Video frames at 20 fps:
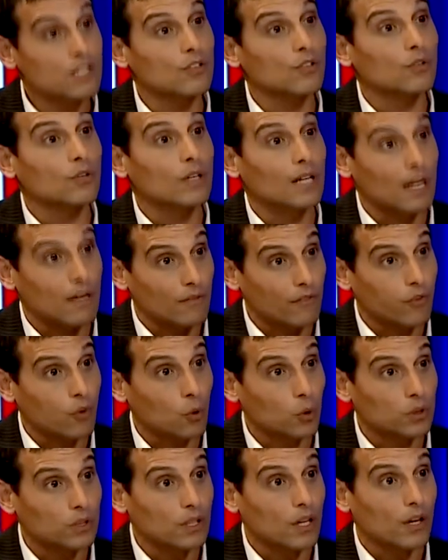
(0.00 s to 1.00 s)
to come
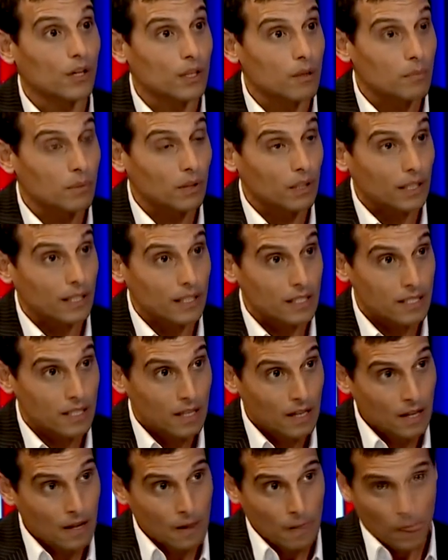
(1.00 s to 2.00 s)
forward to go to the police. Mm
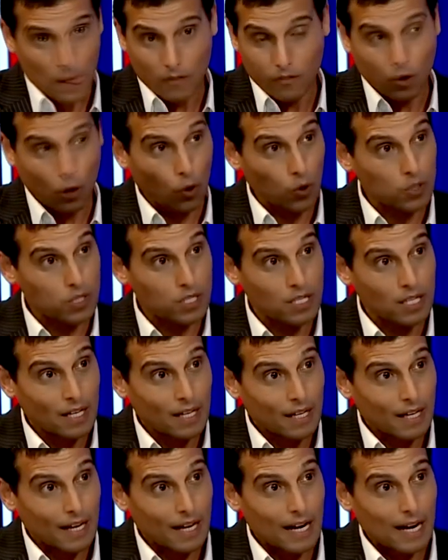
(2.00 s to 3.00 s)
-hmm. Of course,
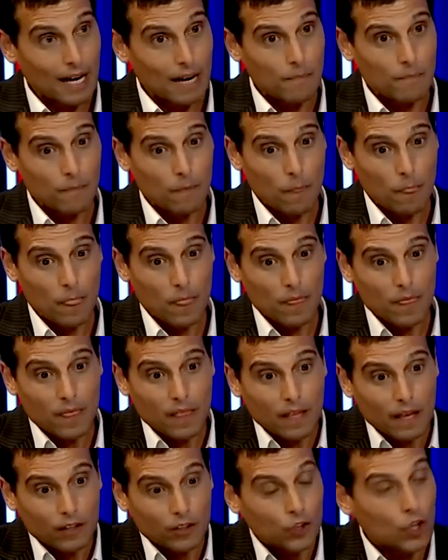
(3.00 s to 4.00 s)
um,
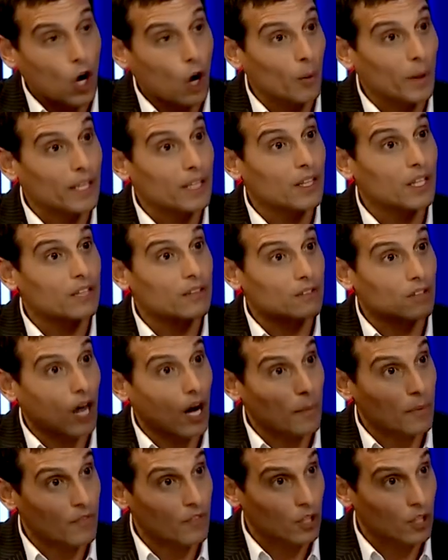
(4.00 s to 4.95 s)
knowing the type of